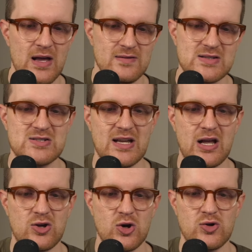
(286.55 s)
This is a
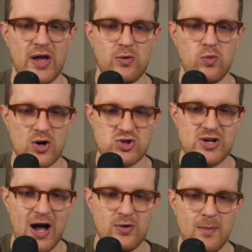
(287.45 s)
good rush
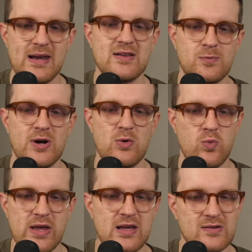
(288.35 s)
down. I mean, it's pretty
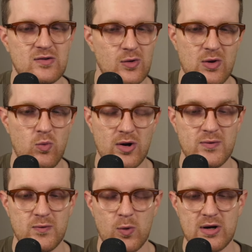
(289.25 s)
weak because it's only
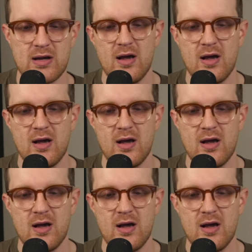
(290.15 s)
140,